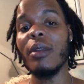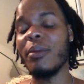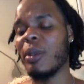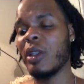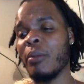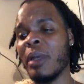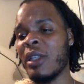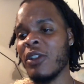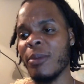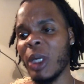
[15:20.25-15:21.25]
But the
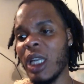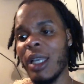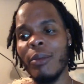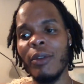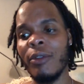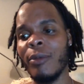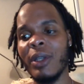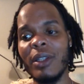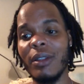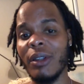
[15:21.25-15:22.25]
message behind that movie wasn't